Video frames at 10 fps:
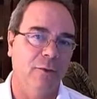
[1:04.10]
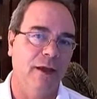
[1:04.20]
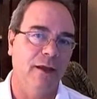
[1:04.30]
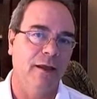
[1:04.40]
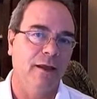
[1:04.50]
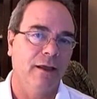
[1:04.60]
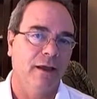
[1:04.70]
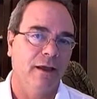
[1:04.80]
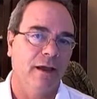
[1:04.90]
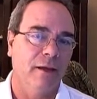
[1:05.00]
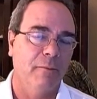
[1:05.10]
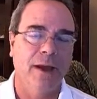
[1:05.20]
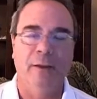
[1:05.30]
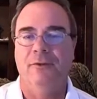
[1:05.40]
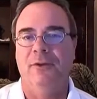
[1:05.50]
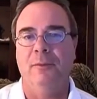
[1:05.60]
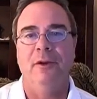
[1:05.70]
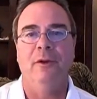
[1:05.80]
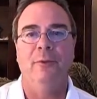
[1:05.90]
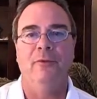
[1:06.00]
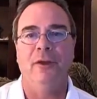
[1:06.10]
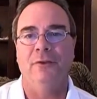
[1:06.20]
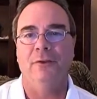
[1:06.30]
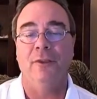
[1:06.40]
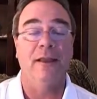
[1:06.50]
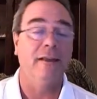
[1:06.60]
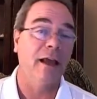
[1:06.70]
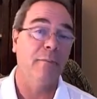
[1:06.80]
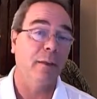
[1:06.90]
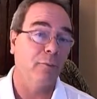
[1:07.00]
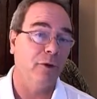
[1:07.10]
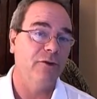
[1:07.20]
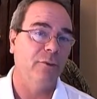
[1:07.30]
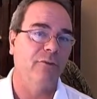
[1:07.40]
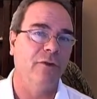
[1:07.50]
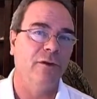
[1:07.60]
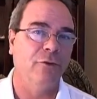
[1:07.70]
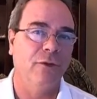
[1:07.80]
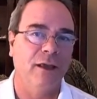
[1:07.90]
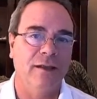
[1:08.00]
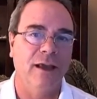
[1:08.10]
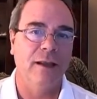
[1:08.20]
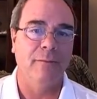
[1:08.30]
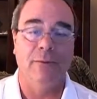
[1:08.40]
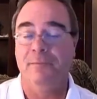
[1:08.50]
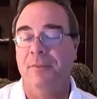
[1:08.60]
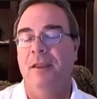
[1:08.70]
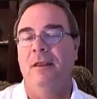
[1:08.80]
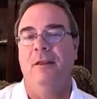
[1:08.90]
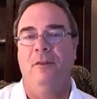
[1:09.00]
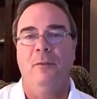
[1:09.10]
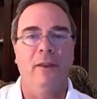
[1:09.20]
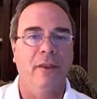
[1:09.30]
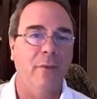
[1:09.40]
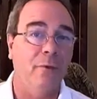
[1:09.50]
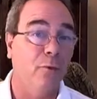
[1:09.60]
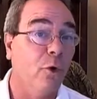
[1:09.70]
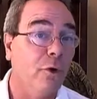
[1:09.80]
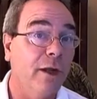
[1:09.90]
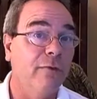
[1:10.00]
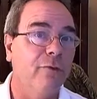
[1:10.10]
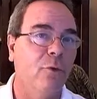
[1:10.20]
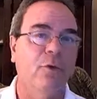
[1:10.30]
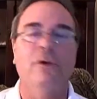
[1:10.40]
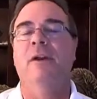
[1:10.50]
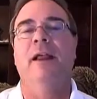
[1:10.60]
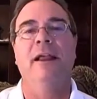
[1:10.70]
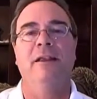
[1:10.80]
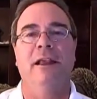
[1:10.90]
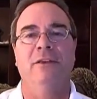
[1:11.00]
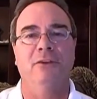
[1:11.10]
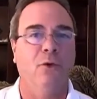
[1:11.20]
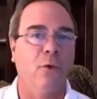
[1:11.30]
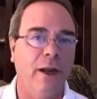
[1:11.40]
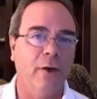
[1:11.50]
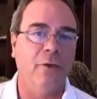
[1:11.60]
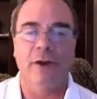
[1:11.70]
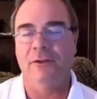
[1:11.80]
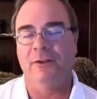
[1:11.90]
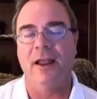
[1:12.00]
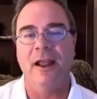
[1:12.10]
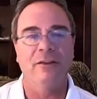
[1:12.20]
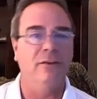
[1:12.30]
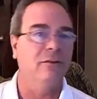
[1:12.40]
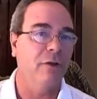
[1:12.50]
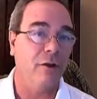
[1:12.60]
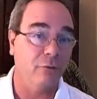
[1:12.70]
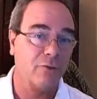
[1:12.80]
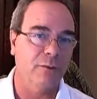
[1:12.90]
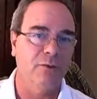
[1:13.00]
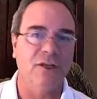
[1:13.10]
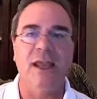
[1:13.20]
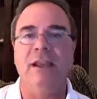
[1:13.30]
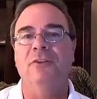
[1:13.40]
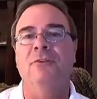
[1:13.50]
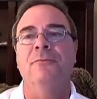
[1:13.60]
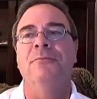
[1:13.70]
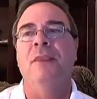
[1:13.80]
by uh, my seminary professor at that time, my preaching professor at that time, the, the man that I was working for as, as a grader in his class, uh, Dr. Jim Shaddix.